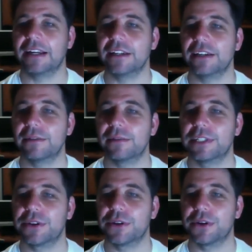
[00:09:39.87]
how can
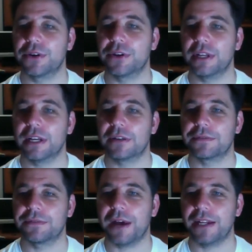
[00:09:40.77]
I
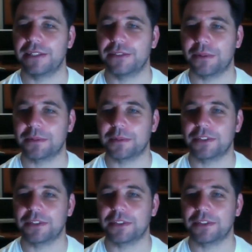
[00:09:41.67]
return a fast